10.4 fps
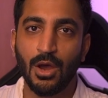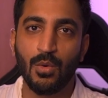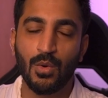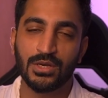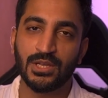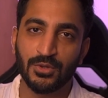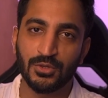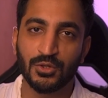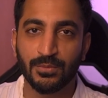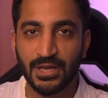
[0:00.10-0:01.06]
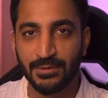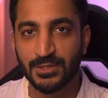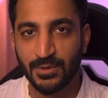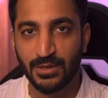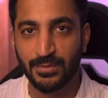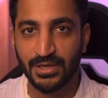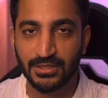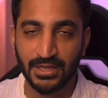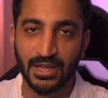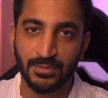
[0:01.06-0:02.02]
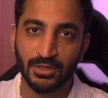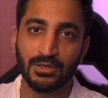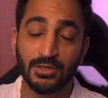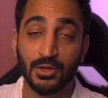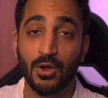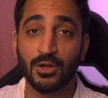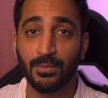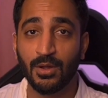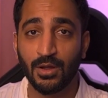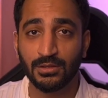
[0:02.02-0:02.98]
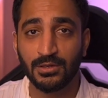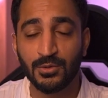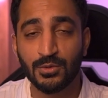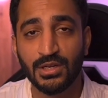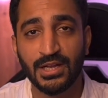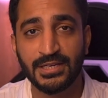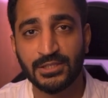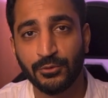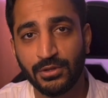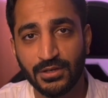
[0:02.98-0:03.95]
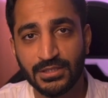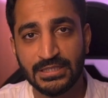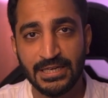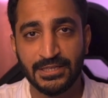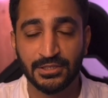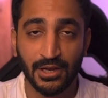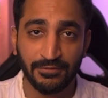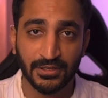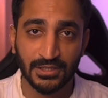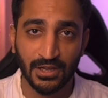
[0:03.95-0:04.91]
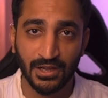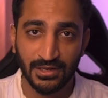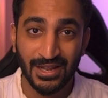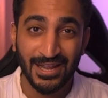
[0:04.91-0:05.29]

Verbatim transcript: what is up YouTube, my name is Mamba and today I'm here to talk about the new RTX 4000 series graphics card,